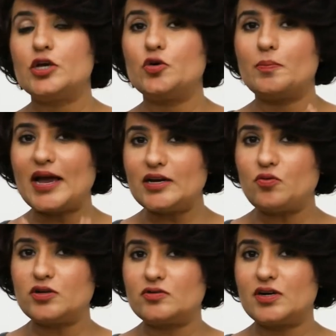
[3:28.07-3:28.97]
You might
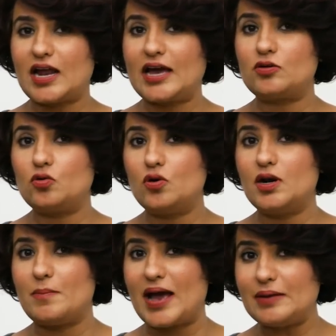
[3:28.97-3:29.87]
want to rely on
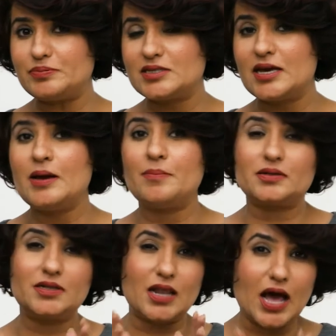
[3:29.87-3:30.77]
Google Maps, but
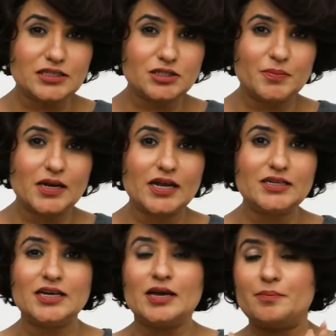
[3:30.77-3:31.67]
last minute,